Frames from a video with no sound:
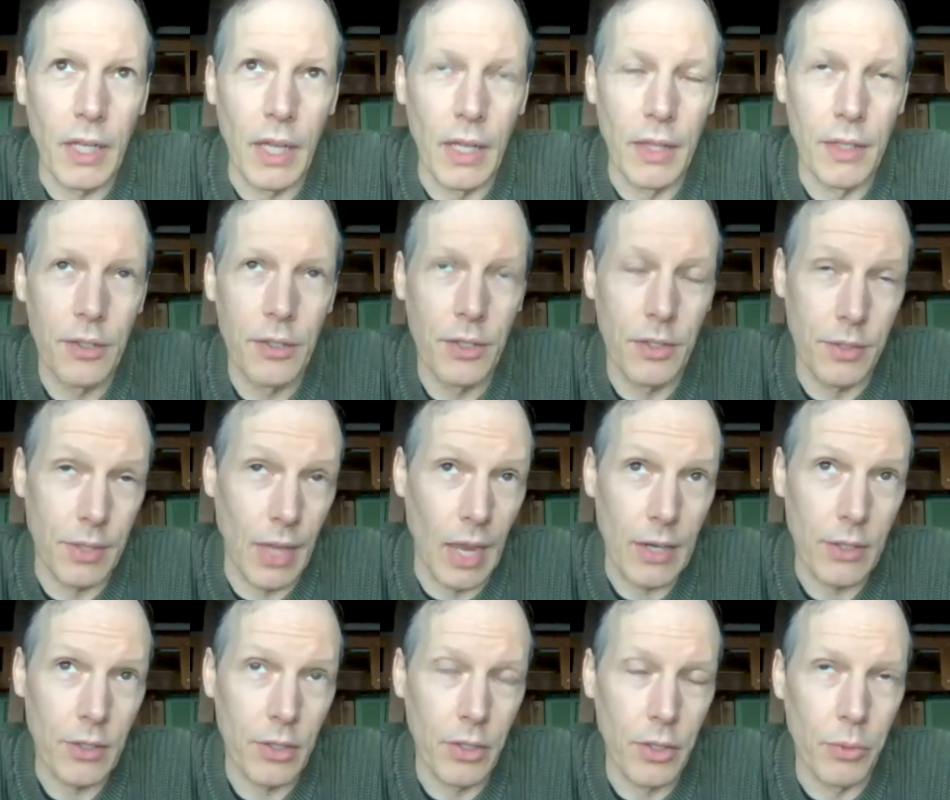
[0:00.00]
And this is
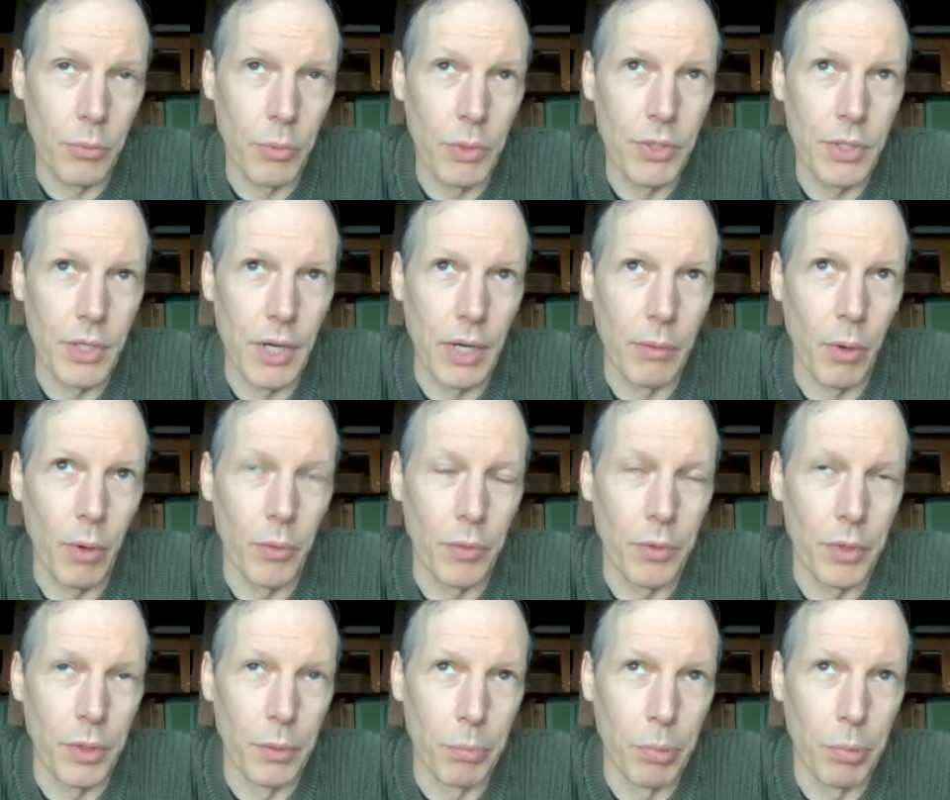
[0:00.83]
actually the reason I
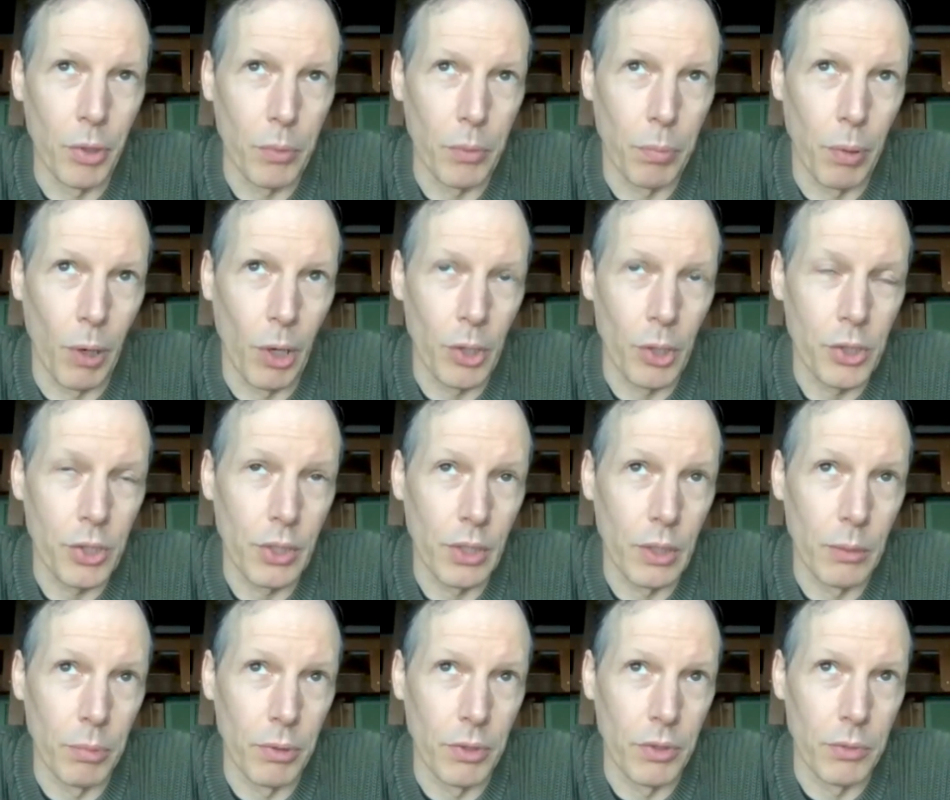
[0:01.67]
wrote the book
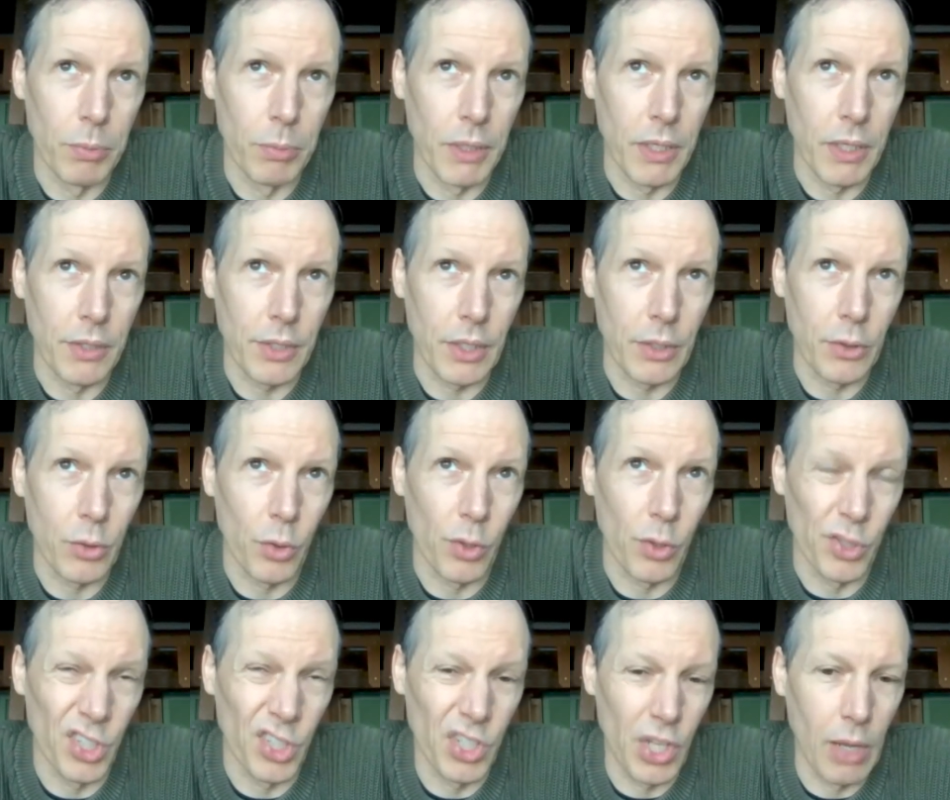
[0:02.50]
partially, was because I sort
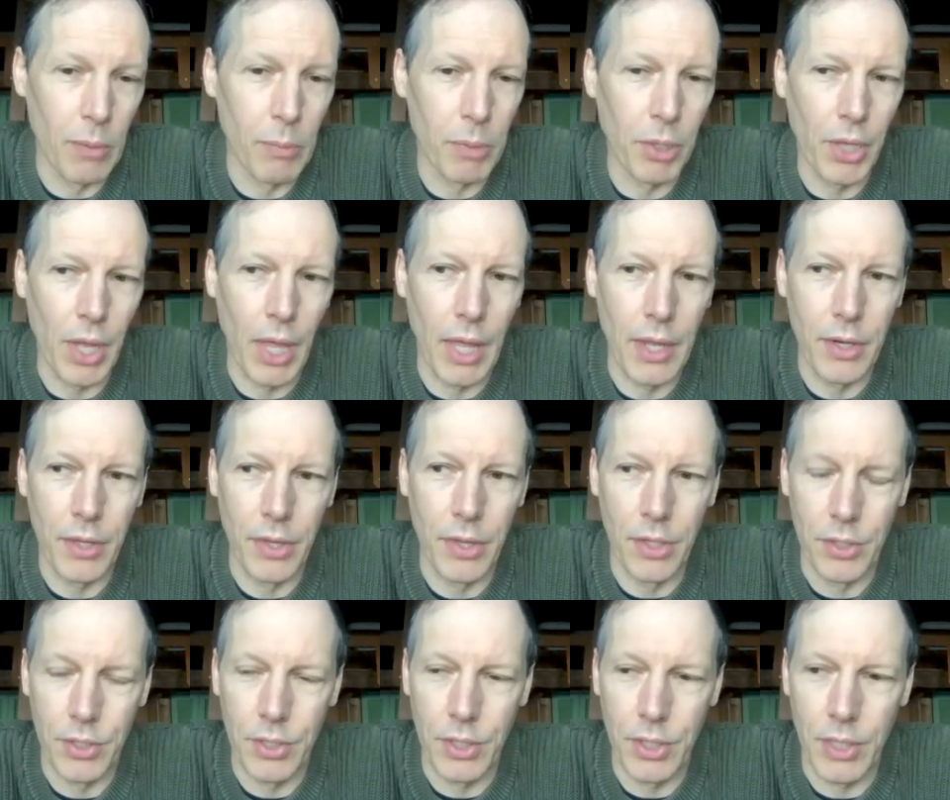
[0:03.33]
of stumbled onto
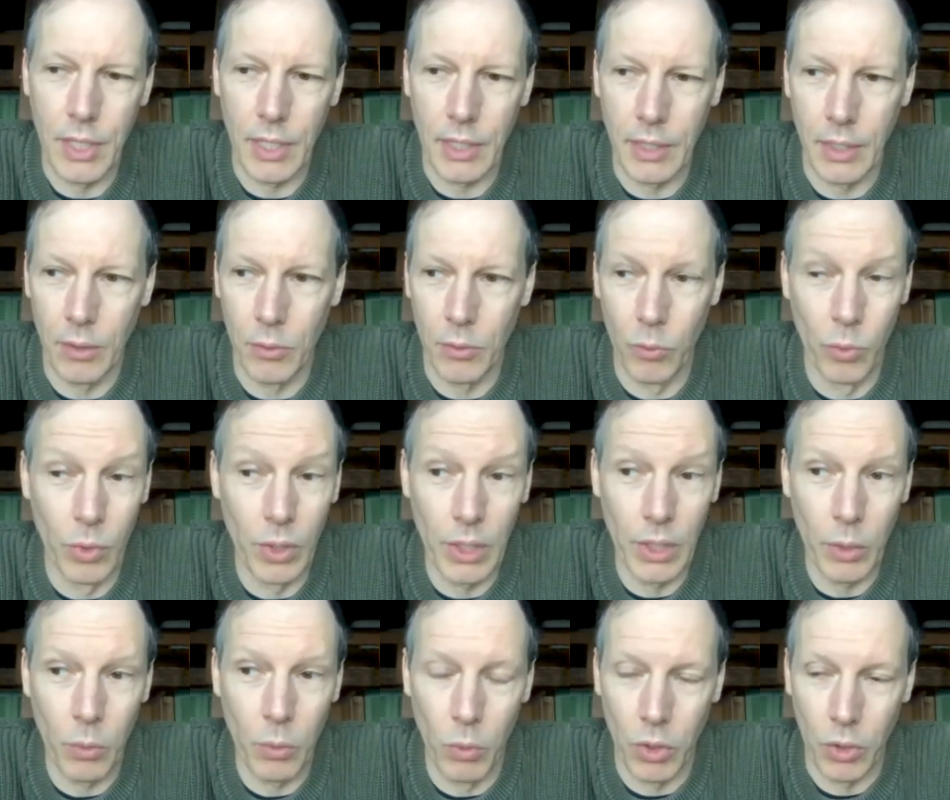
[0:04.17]
this thing that
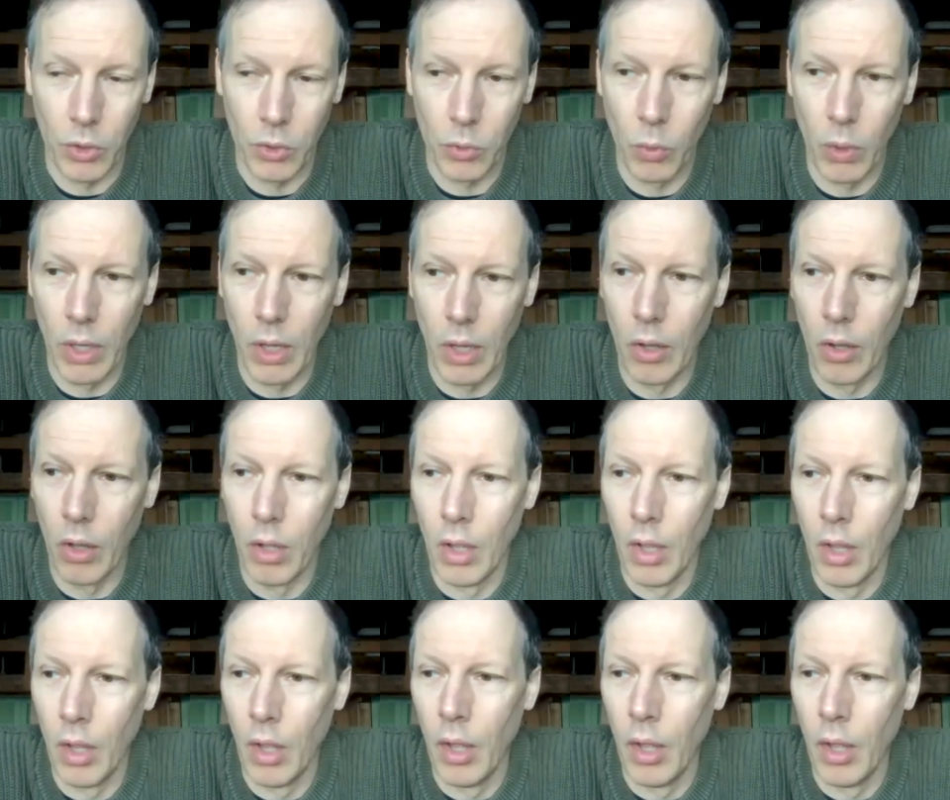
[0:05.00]
really worked well.